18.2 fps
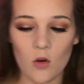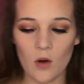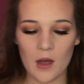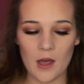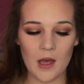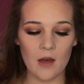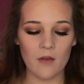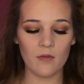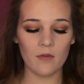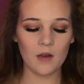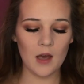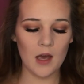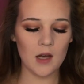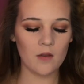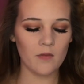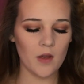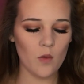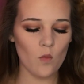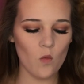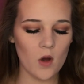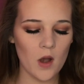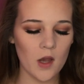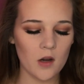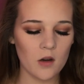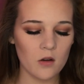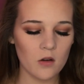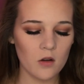though I have kind of a
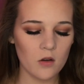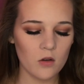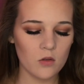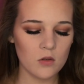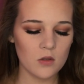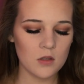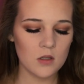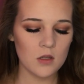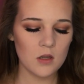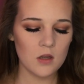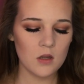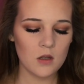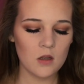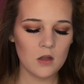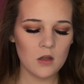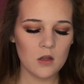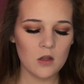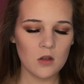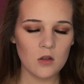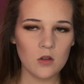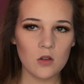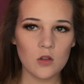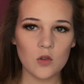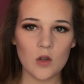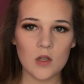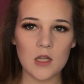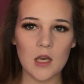wider nose.
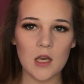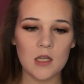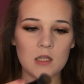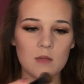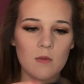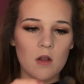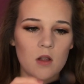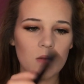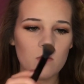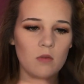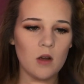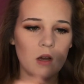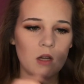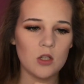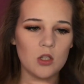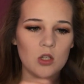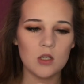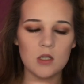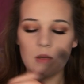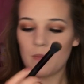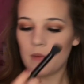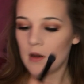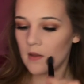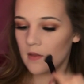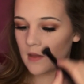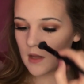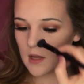So I take a smaller brush, dip
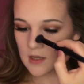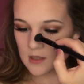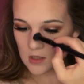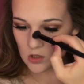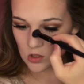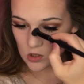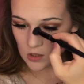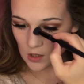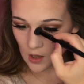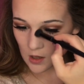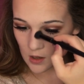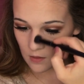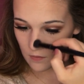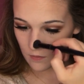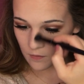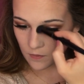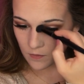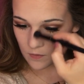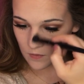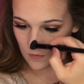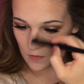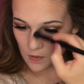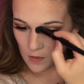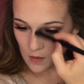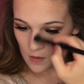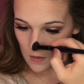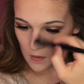it in this, and just kind of
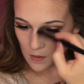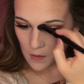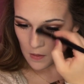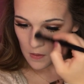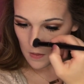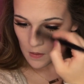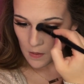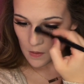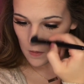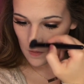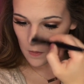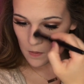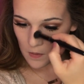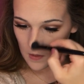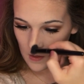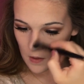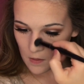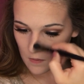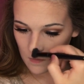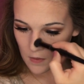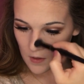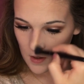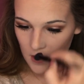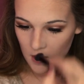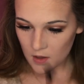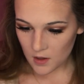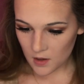go down
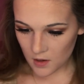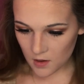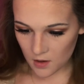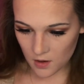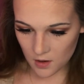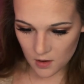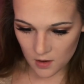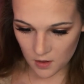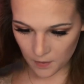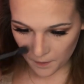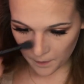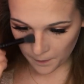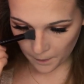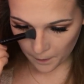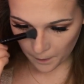right here.